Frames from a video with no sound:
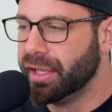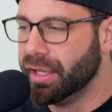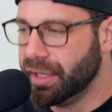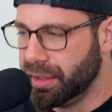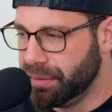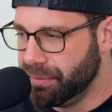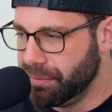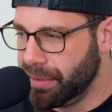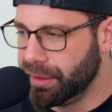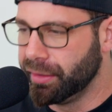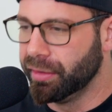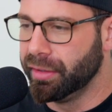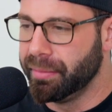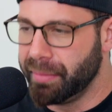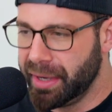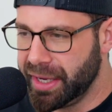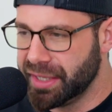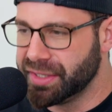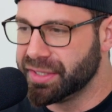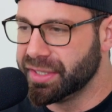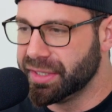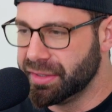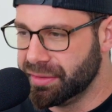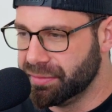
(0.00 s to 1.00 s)
Marilyn
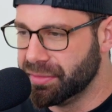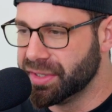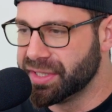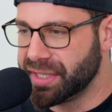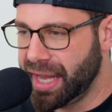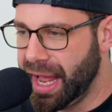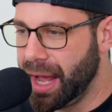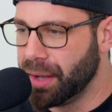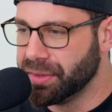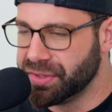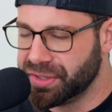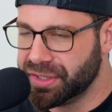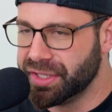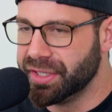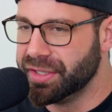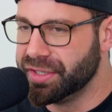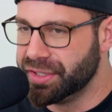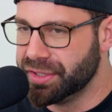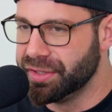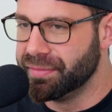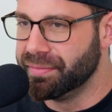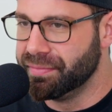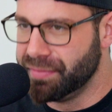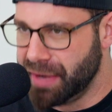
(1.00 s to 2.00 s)
Manson was ousted
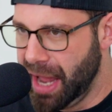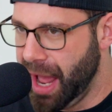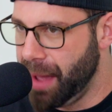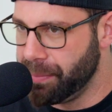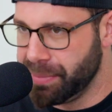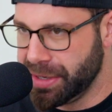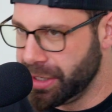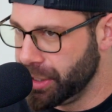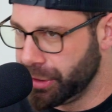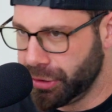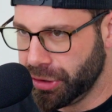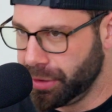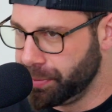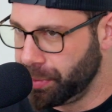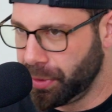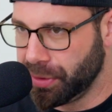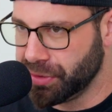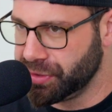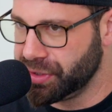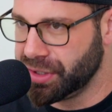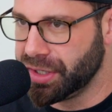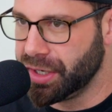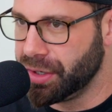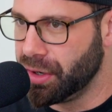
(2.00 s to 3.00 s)
to not be a good
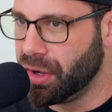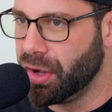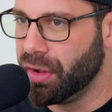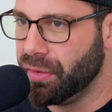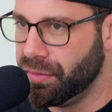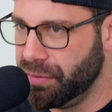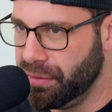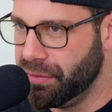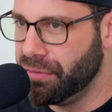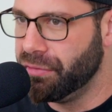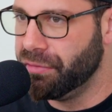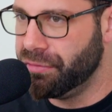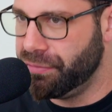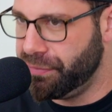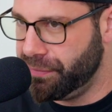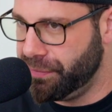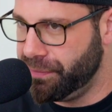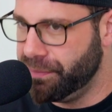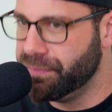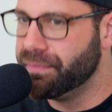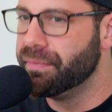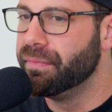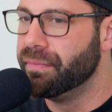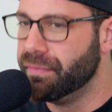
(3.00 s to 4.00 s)
person at all.
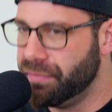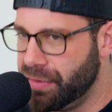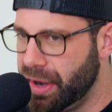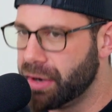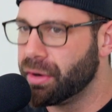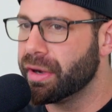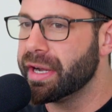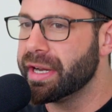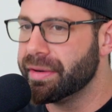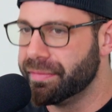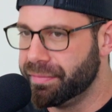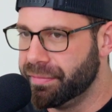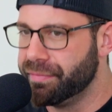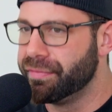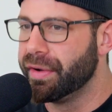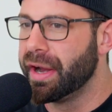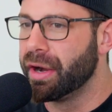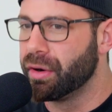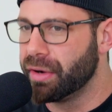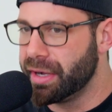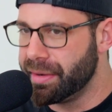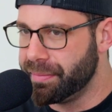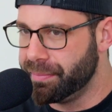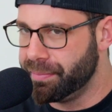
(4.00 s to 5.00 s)
Very,
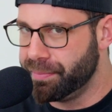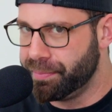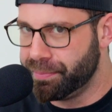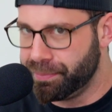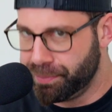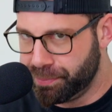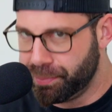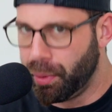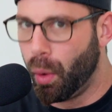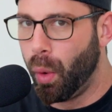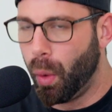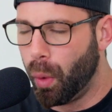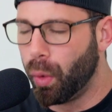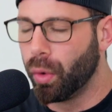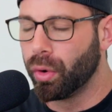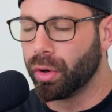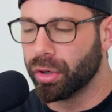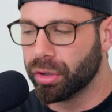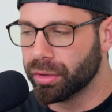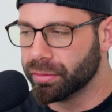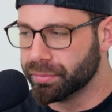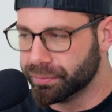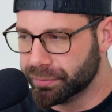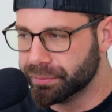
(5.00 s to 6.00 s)
very
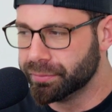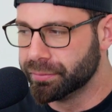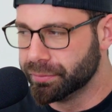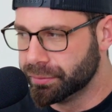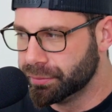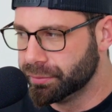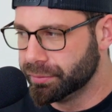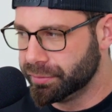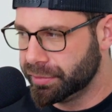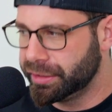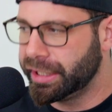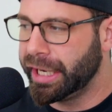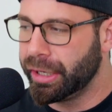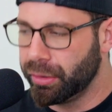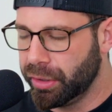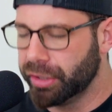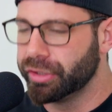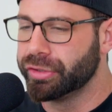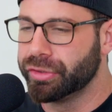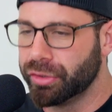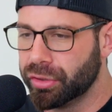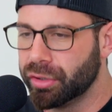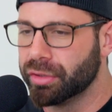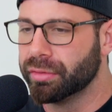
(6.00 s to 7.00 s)
poor
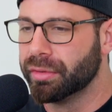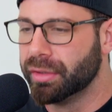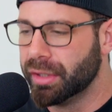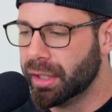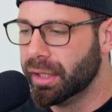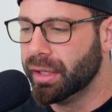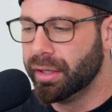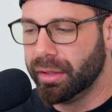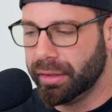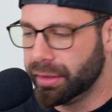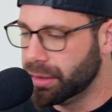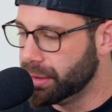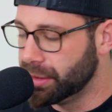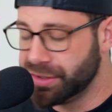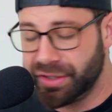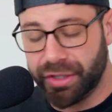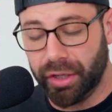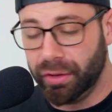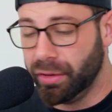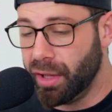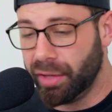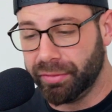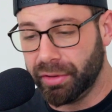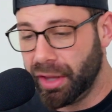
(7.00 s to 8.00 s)
character.
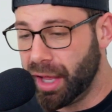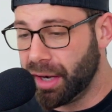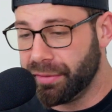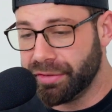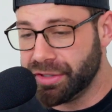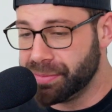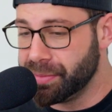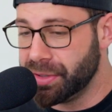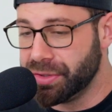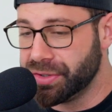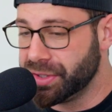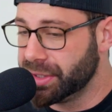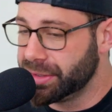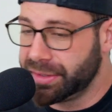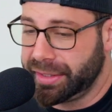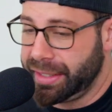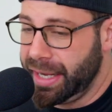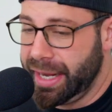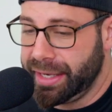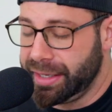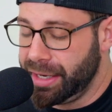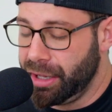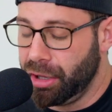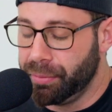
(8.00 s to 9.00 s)
Still love a lot of his music.
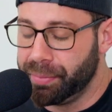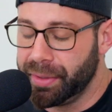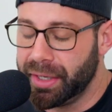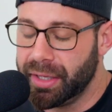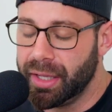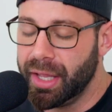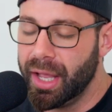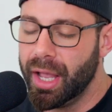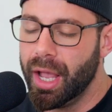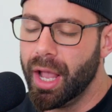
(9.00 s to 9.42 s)
Can't help it.